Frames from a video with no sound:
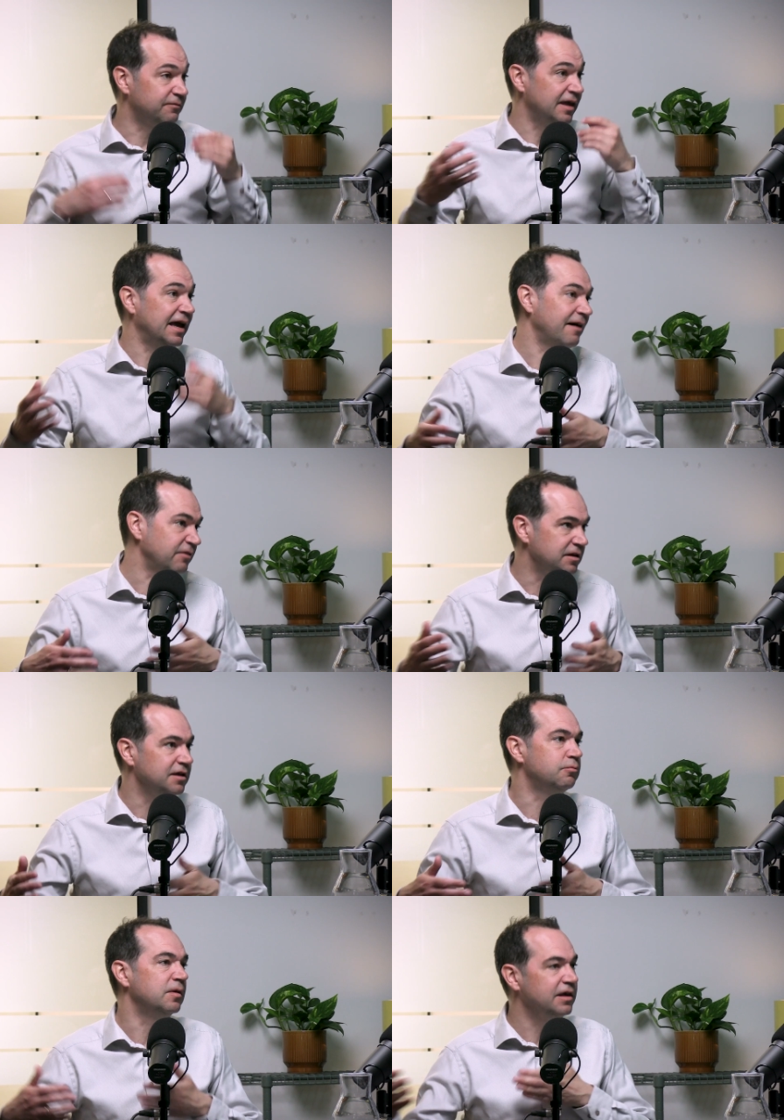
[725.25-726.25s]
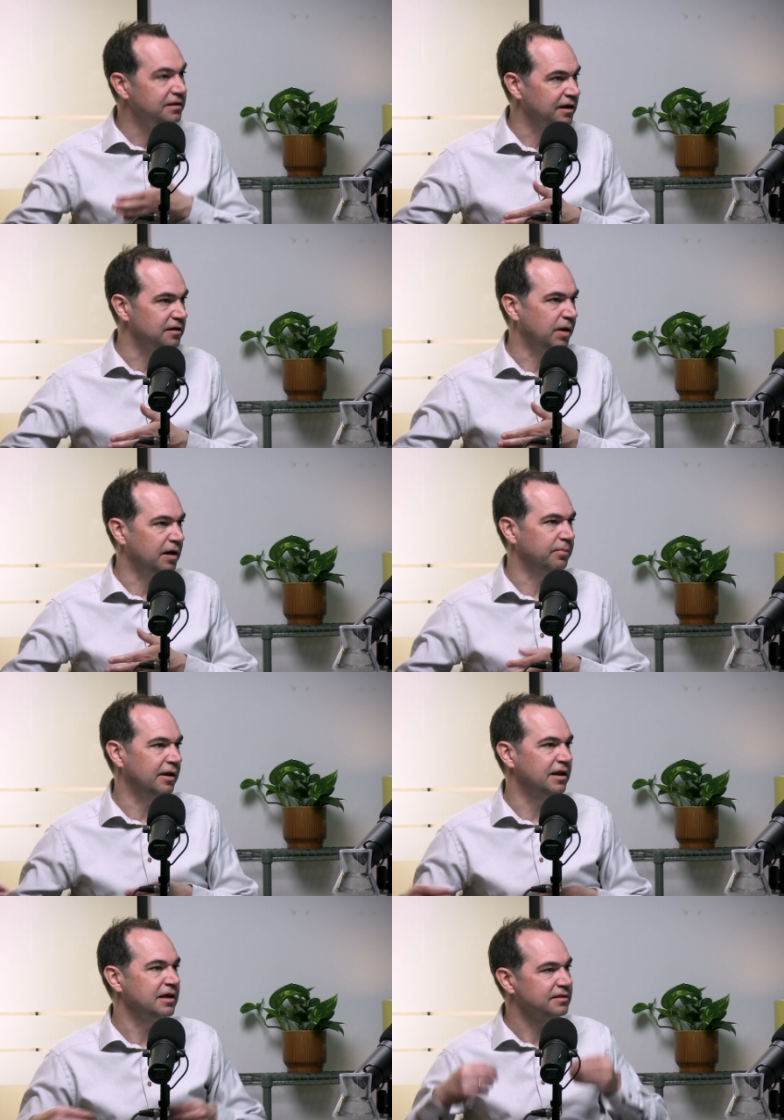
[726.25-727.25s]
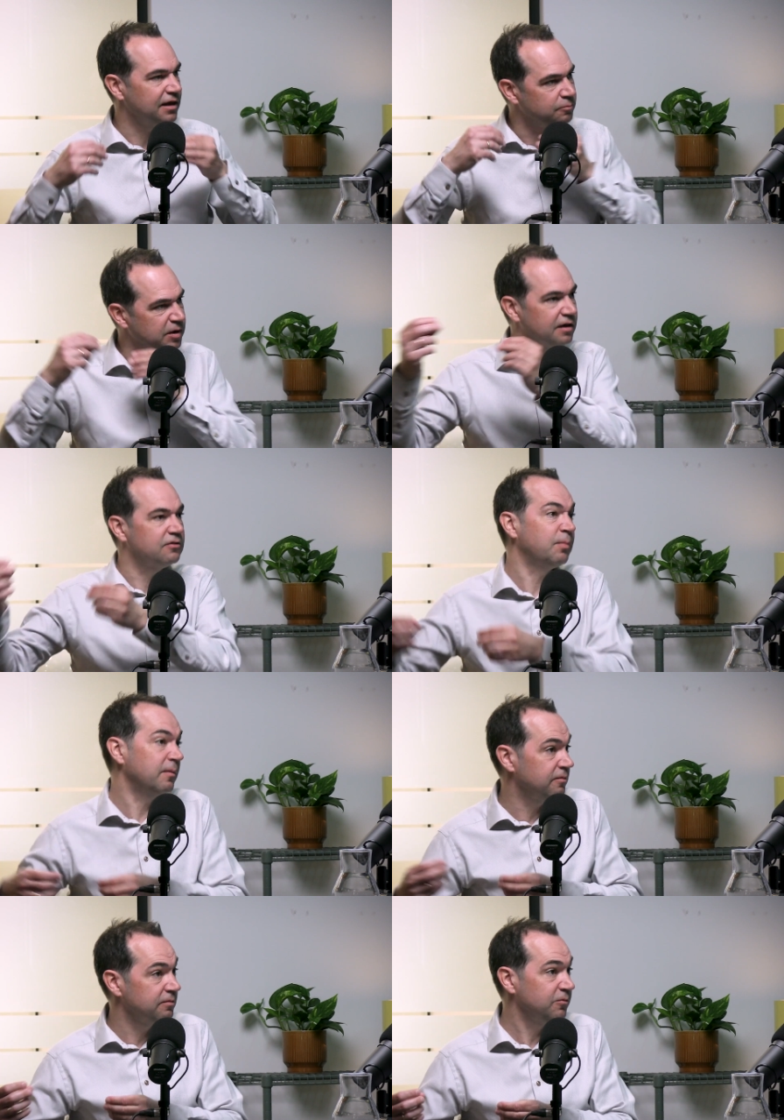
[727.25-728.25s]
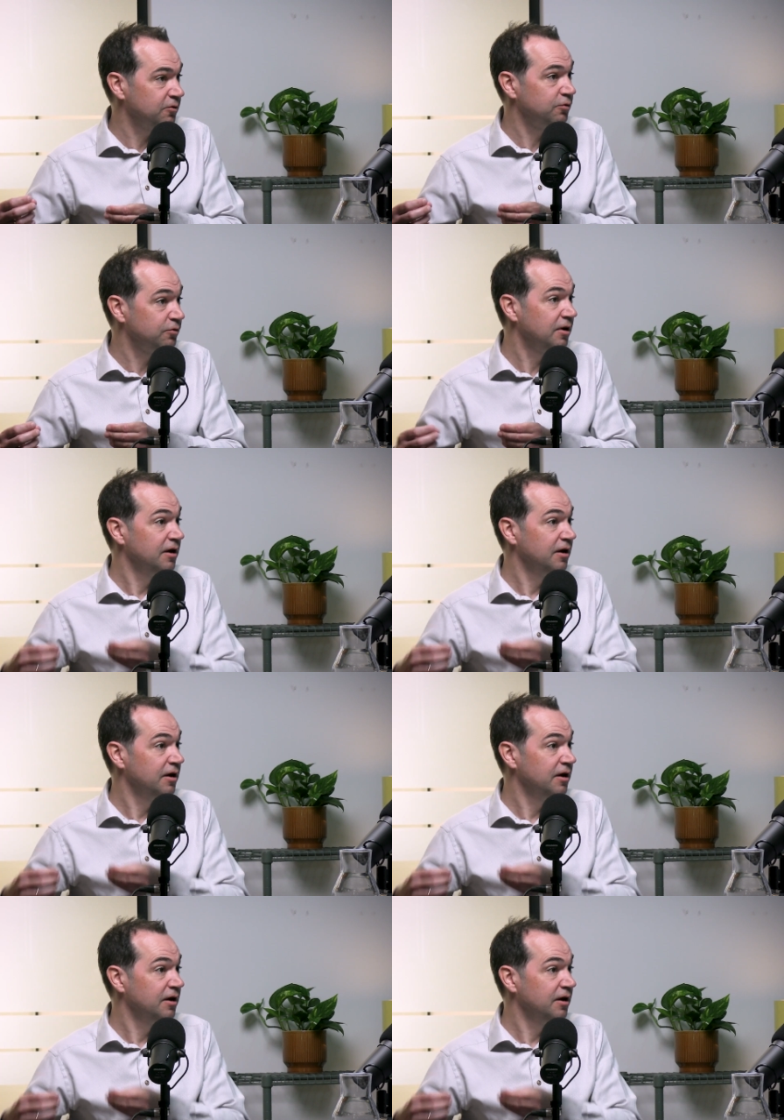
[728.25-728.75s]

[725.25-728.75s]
If they have a need within their demand planning, then you could